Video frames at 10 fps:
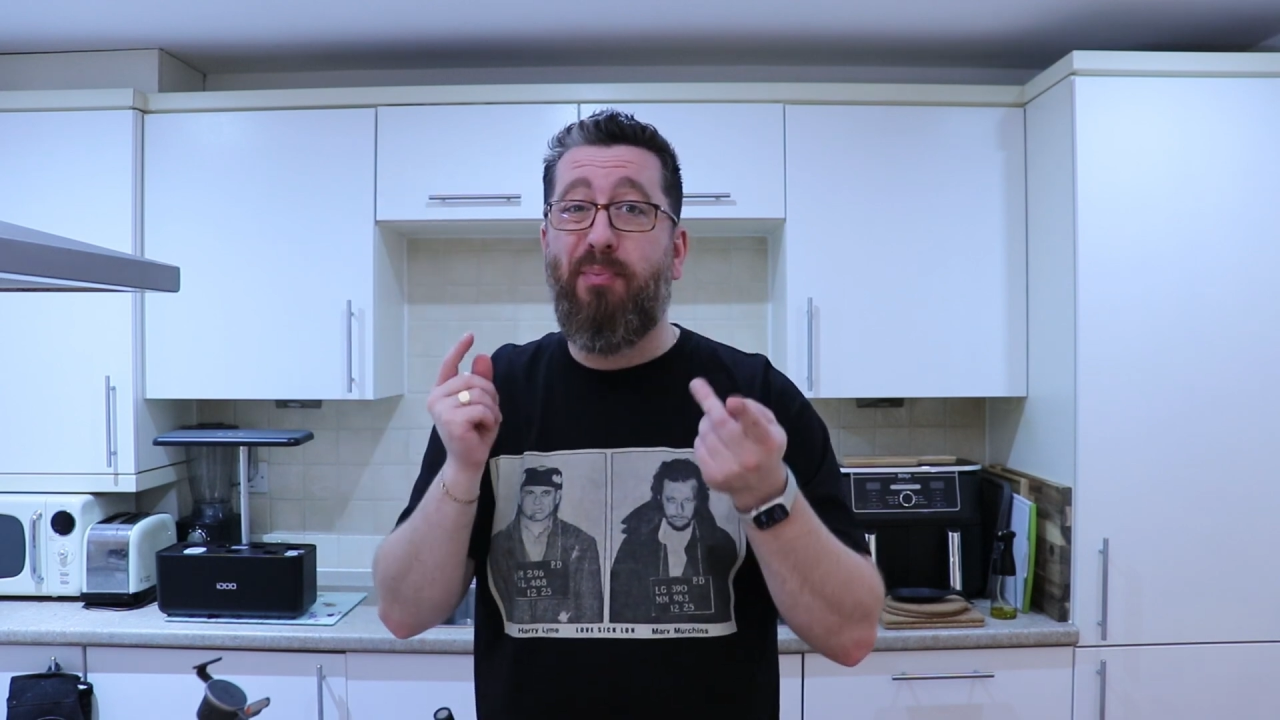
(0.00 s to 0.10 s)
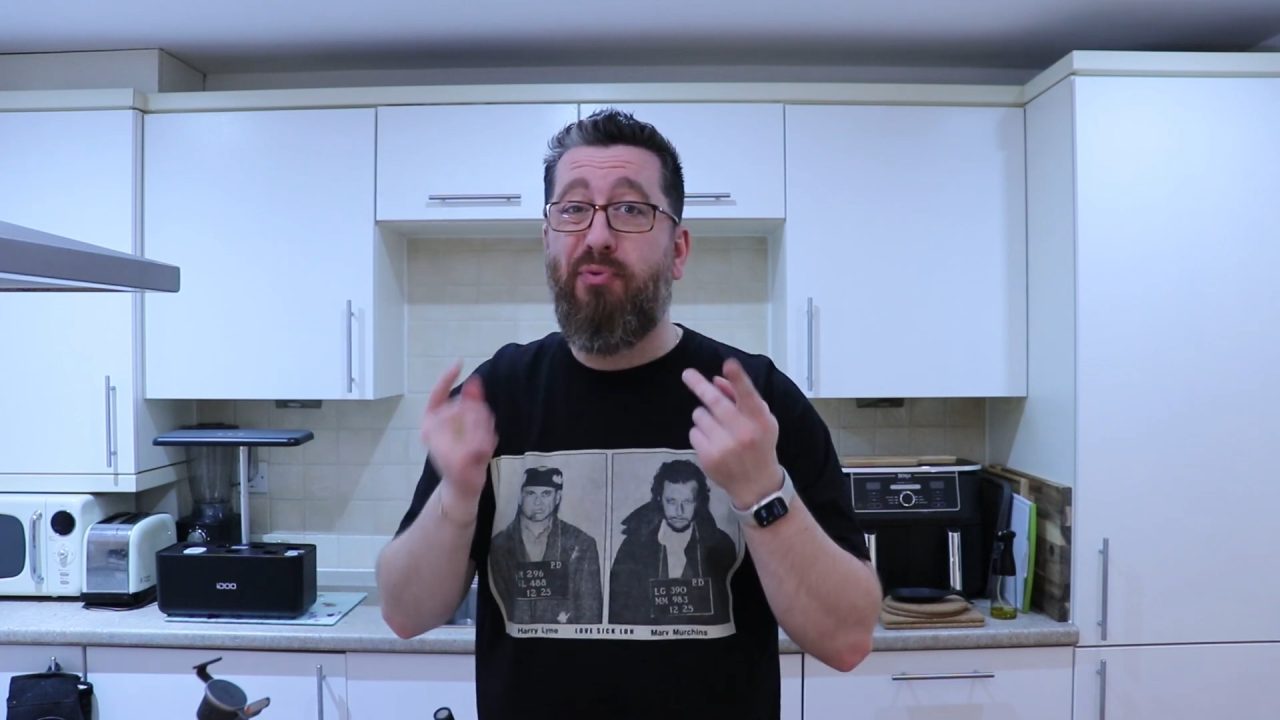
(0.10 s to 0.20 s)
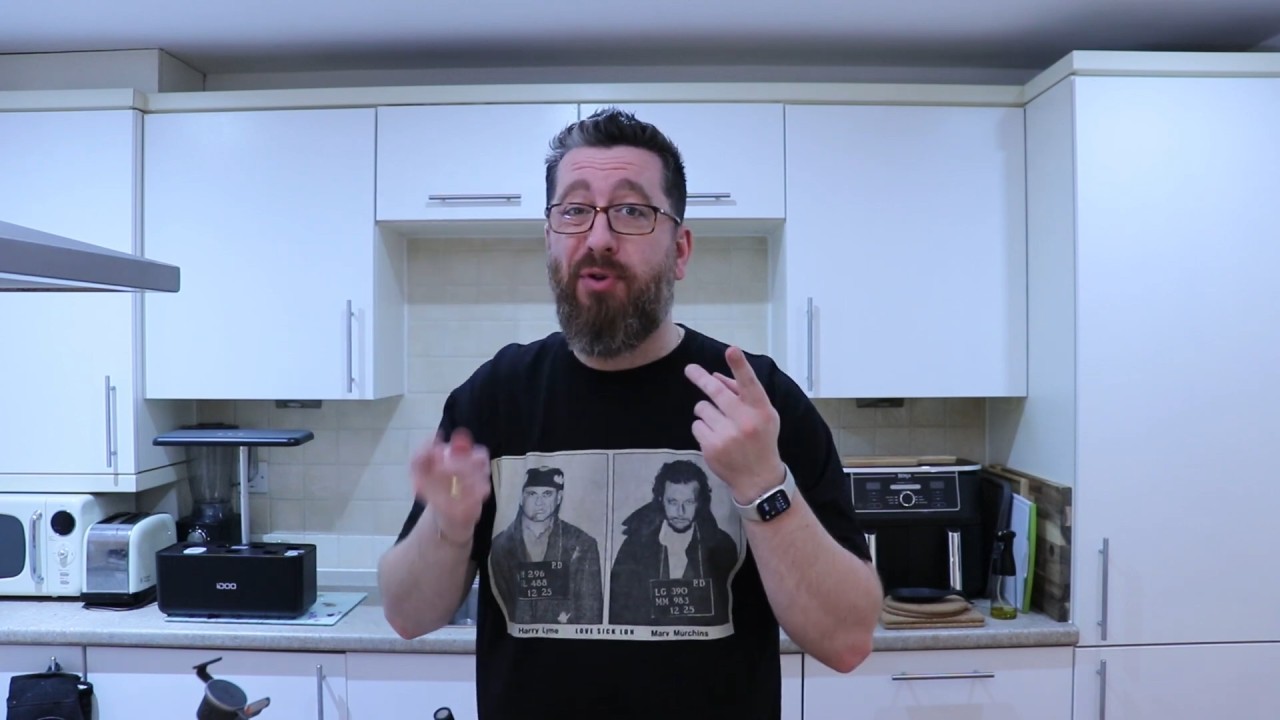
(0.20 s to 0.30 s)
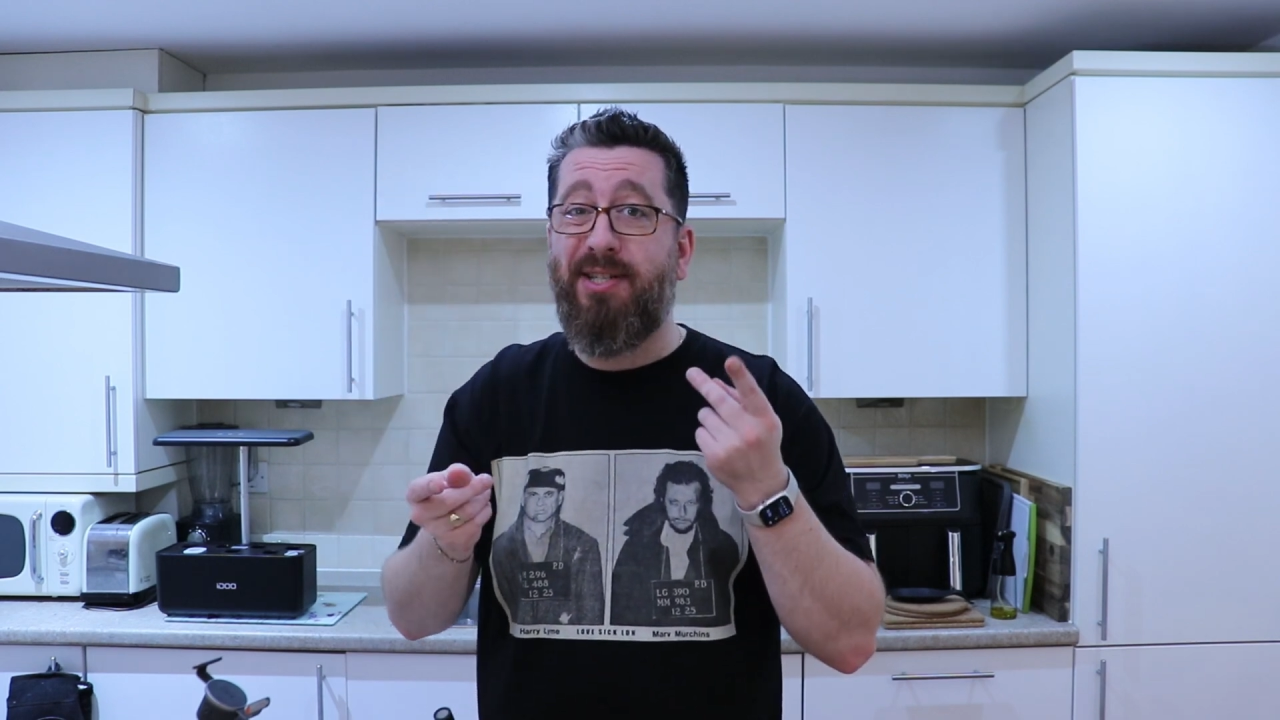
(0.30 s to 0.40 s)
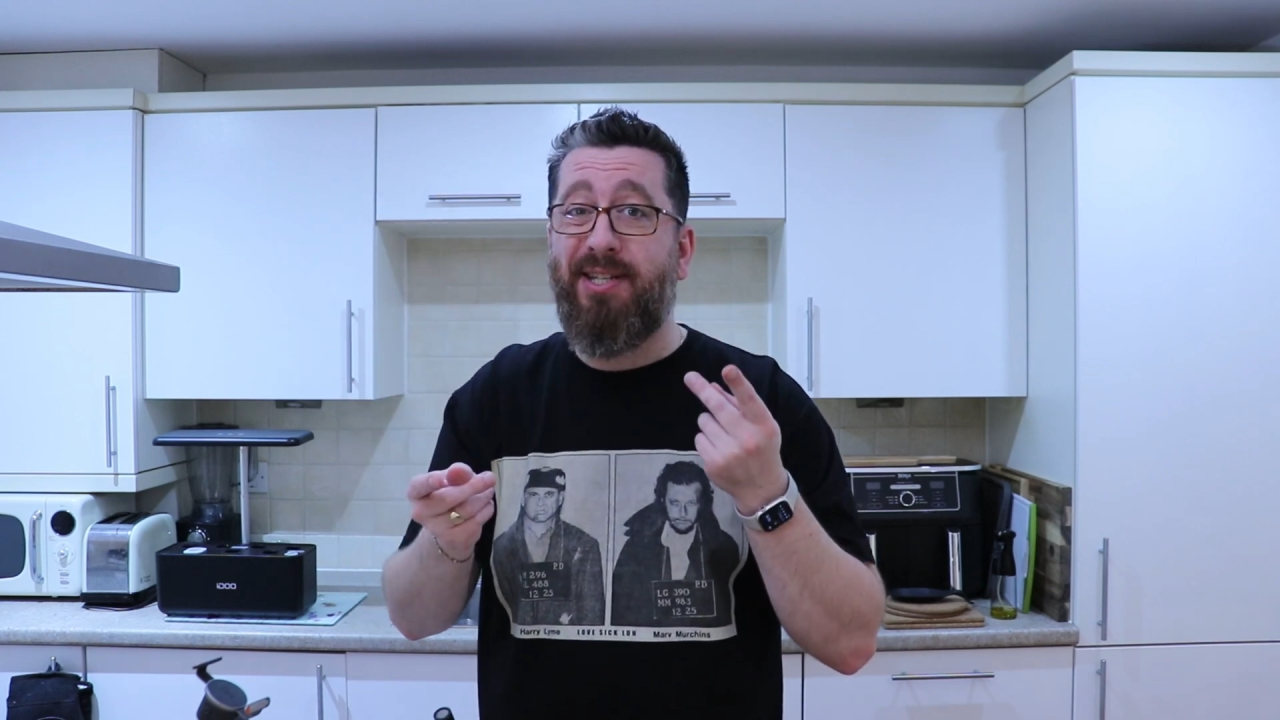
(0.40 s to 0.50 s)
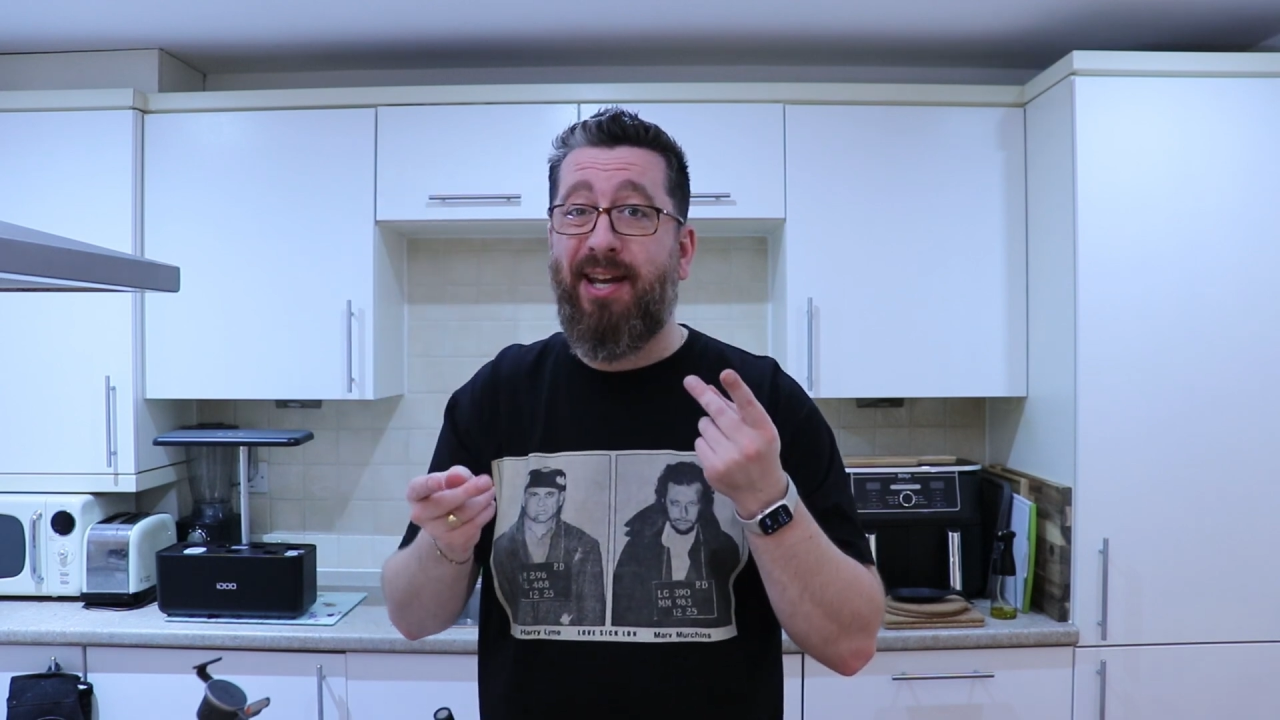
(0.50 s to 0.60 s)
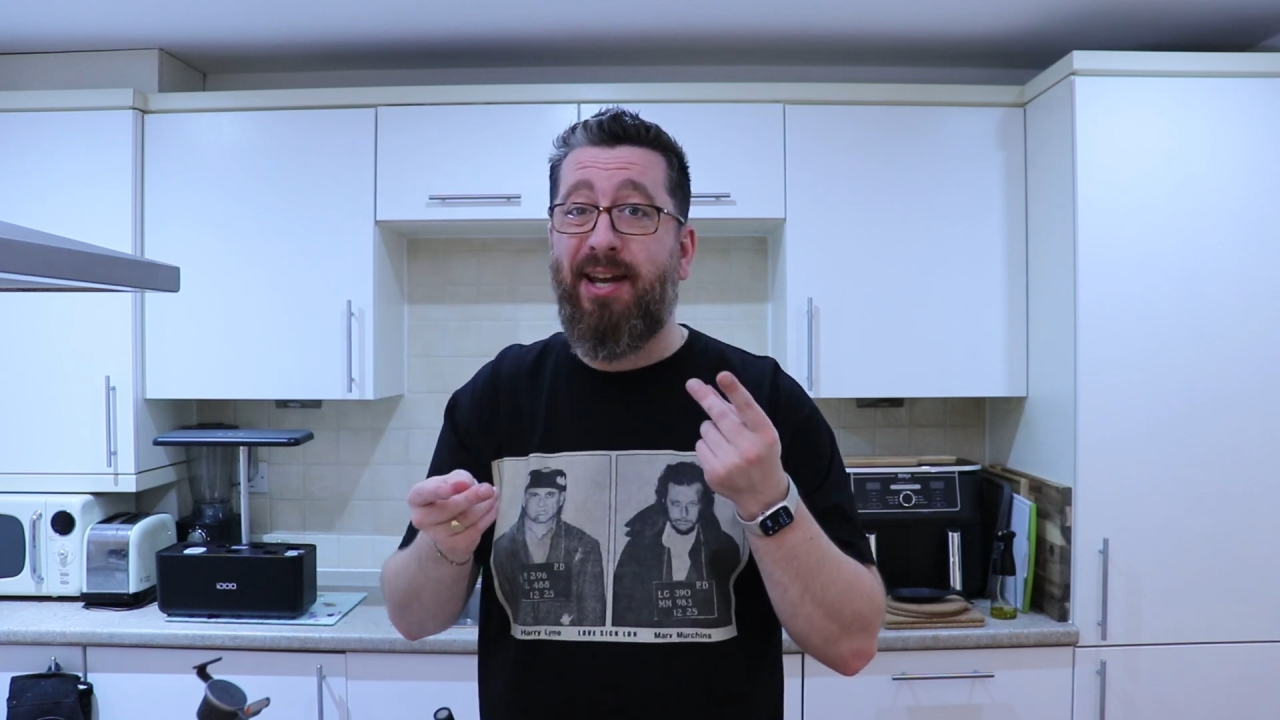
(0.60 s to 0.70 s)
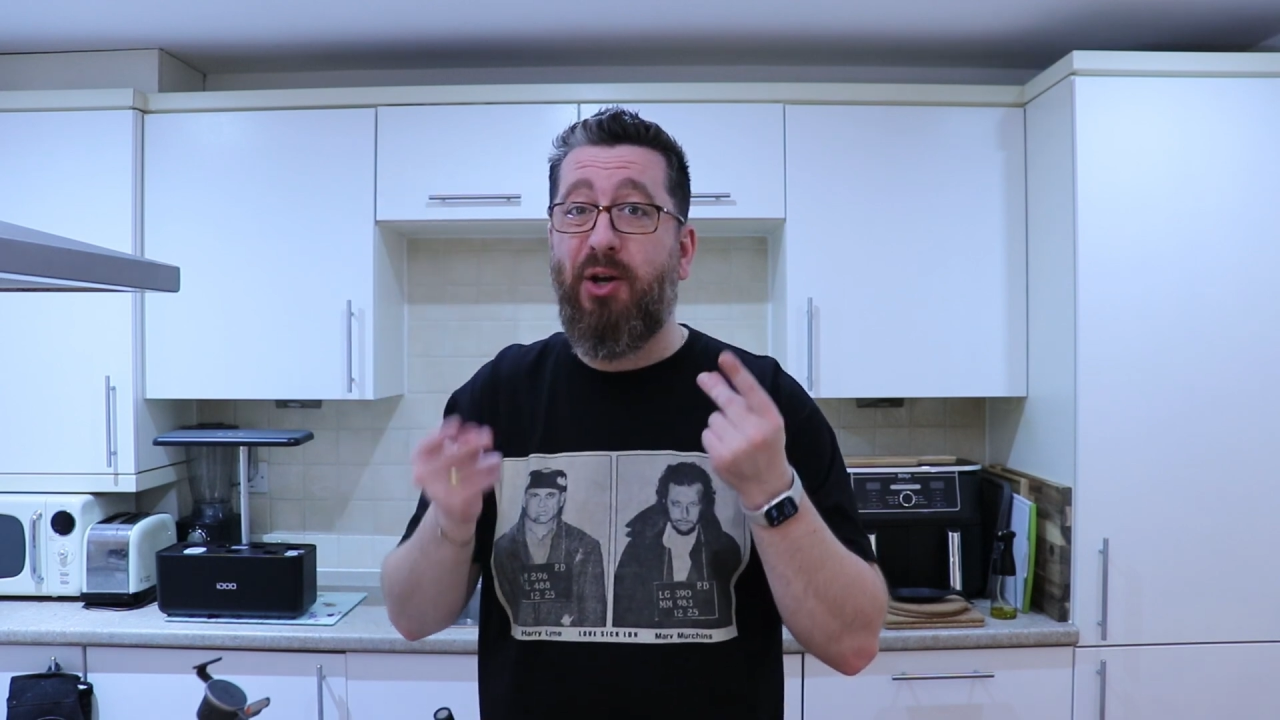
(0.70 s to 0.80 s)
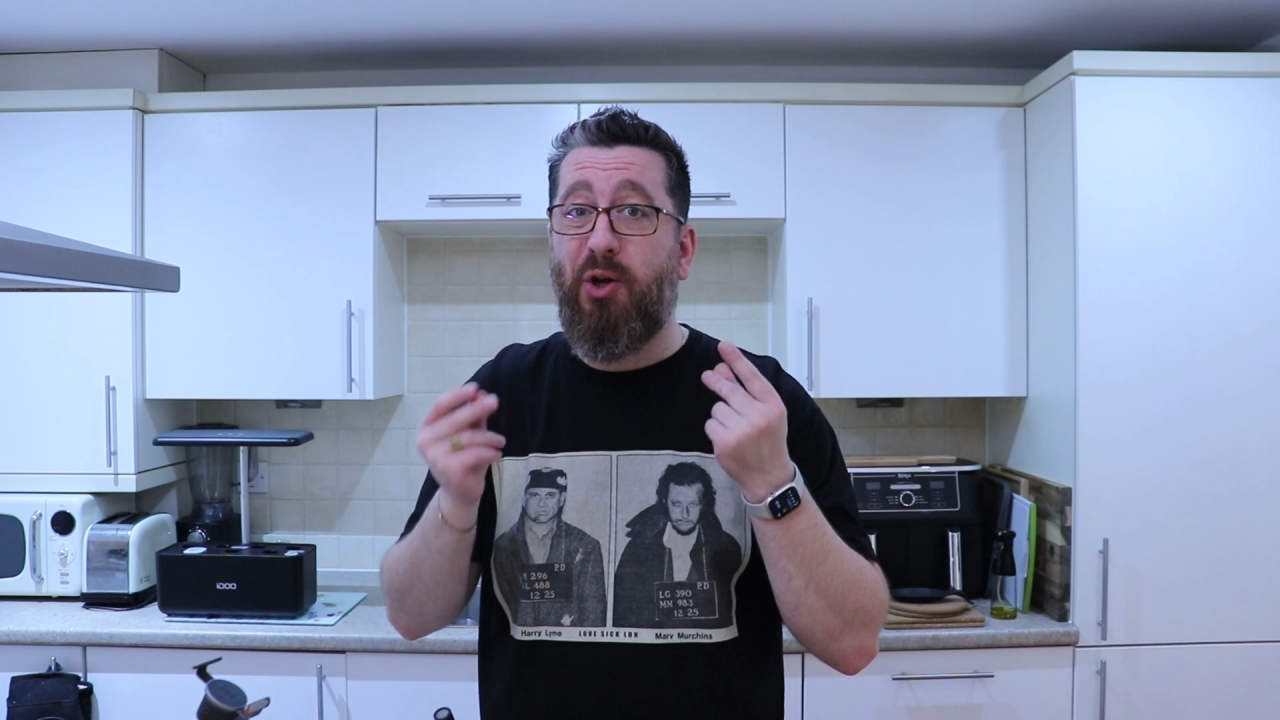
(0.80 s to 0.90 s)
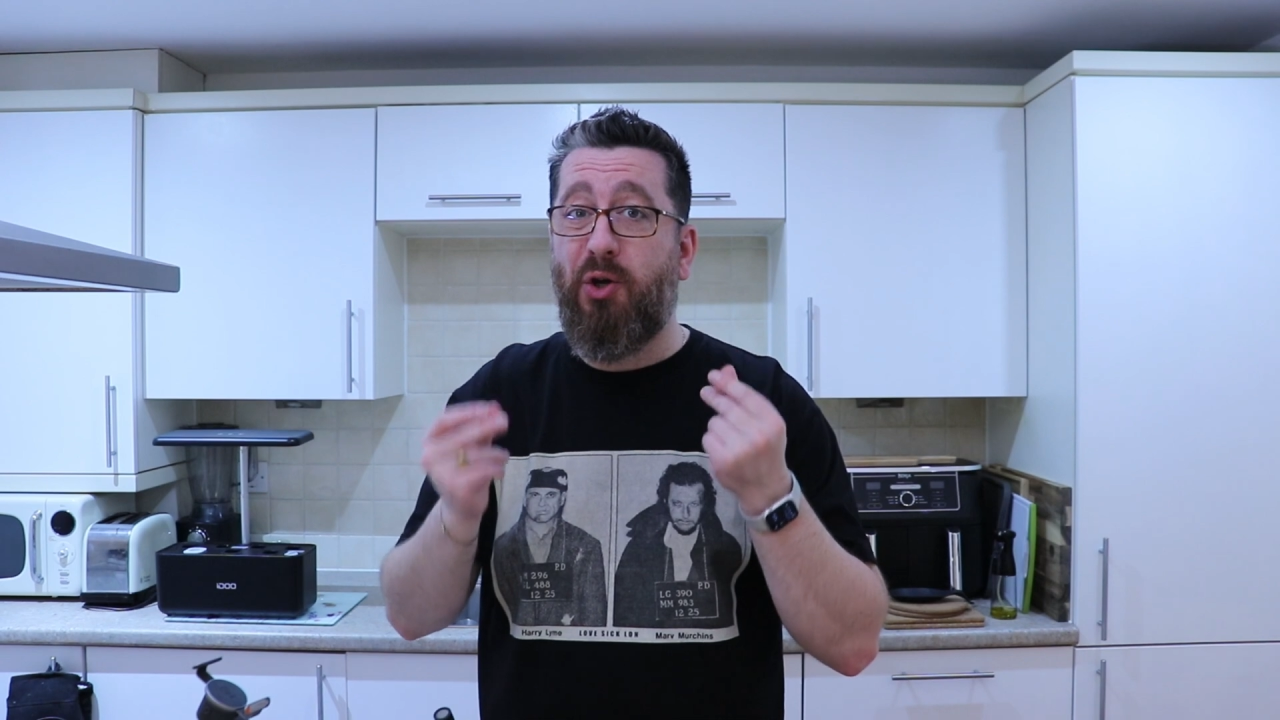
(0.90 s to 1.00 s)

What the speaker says: pretty